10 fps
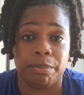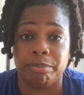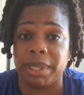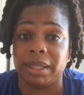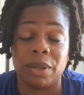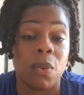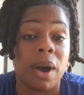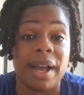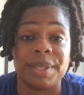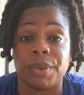billing
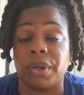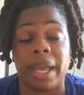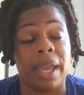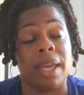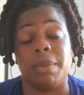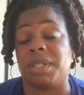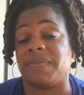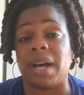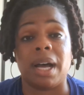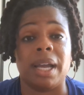wise went okay, and it was
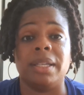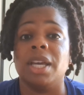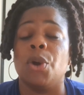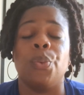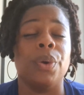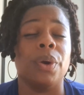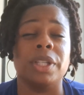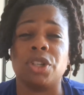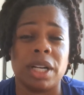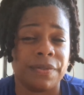fine. We were only
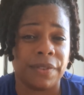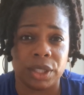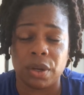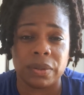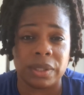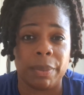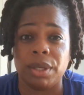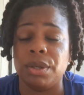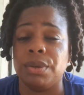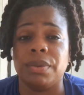charged for the tolls that we
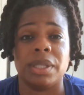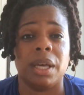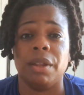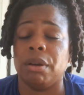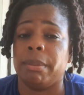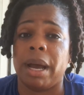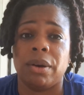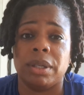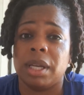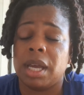used. The other
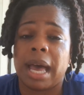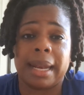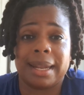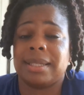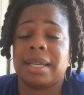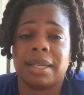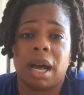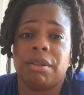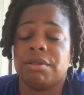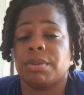amount out of that
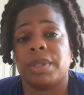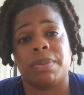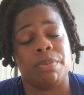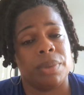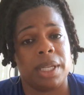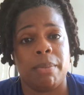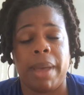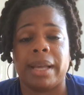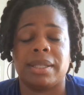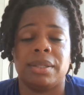$10 was sent
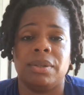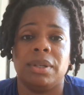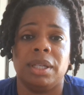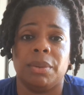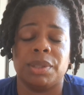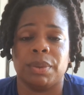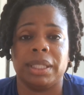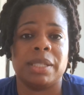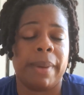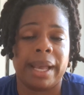back to, was released back